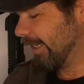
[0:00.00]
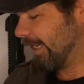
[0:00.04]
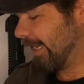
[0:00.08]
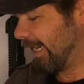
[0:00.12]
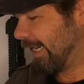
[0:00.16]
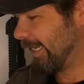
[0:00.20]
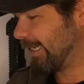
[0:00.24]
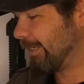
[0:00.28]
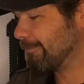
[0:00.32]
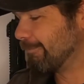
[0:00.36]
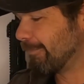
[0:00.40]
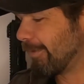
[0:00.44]

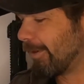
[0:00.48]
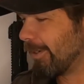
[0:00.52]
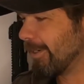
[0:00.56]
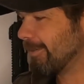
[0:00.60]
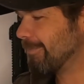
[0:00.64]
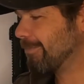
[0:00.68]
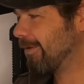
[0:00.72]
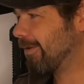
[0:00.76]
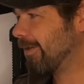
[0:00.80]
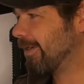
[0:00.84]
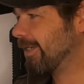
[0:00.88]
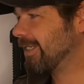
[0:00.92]
And in my
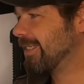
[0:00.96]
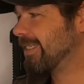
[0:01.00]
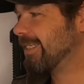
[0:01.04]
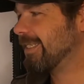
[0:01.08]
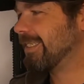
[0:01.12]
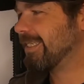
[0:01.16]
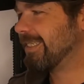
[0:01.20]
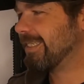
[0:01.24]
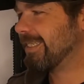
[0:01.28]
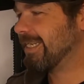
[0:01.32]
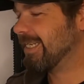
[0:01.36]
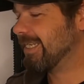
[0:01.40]
mind,
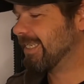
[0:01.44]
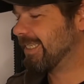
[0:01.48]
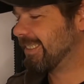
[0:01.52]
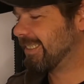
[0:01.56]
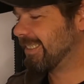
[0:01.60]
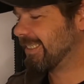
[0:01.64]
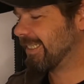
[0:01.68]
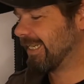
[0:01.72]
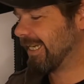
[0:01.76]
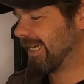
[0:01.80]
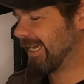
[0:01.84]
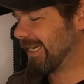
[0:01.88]

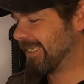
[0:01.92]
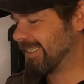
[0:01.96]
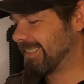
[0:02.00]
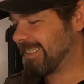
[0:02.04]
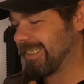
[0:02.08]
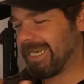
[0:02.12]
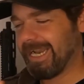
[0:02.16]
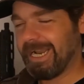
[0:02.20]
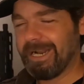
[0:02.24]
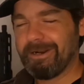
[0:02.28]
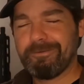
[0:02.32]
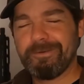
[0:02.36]
this has
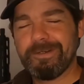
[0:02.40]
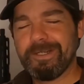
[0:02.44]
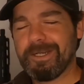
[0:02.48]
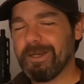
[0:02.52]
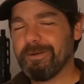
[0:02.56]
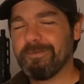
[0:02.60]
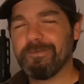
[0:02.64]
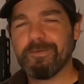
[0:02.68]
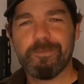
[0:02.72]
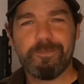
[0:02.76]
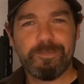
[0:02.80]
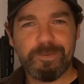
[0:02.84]
carried
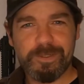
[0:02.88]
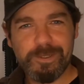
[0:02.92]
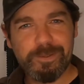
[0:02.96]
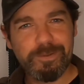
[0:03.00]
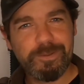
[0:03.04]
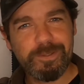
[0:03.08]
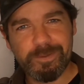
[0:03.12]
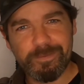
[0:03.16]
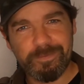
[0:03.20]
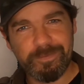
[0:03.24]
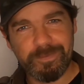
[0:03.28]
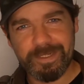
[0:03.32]
over
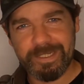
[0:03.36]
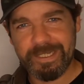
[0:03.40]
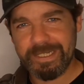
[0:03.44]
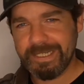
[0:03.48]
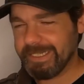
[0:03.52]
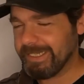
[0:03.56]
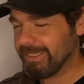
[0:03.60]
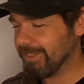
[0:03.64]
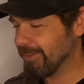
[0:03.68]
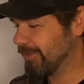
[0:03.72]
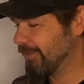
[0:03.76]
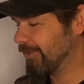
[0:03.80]

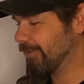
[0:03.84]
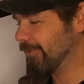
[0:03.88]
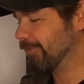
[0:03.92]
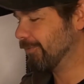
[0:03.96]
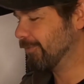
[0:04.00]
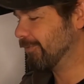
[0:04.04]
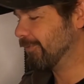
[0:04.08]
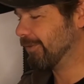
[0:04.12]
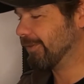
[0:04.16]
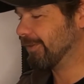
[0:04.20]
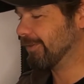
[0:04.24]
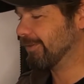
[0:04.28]
beautifully
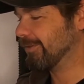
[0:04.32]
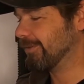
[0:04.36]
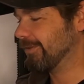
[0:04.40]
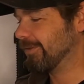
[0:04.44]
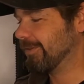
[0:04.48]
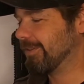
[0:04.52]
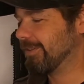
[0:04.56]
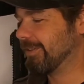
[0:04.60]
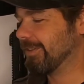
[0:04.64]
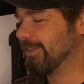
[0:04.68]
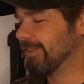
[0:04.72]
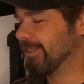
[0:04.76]
to
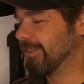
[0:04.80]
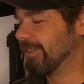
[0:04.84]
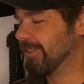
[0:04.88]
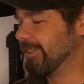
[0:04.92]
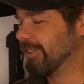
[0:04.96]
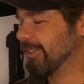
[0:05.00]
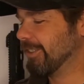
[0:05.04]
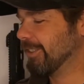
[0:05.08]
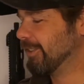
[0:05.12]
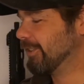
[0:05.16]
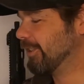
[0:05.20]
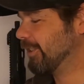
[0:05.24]
the
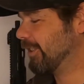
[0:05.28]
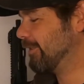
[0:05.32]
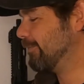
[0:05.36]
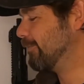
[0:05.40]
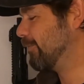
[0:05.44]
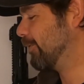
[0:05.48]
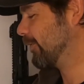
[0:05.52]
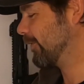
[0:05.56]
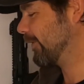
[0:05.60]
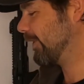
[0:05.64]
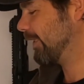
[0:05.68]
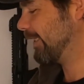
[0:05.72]
G&G
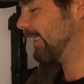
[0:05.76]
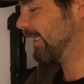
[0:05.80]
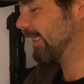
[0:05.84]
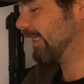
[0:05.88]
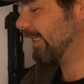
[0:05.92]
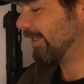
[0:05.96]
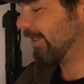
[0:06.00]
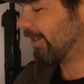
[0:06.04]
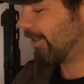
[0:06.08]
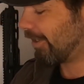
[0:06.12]
model here.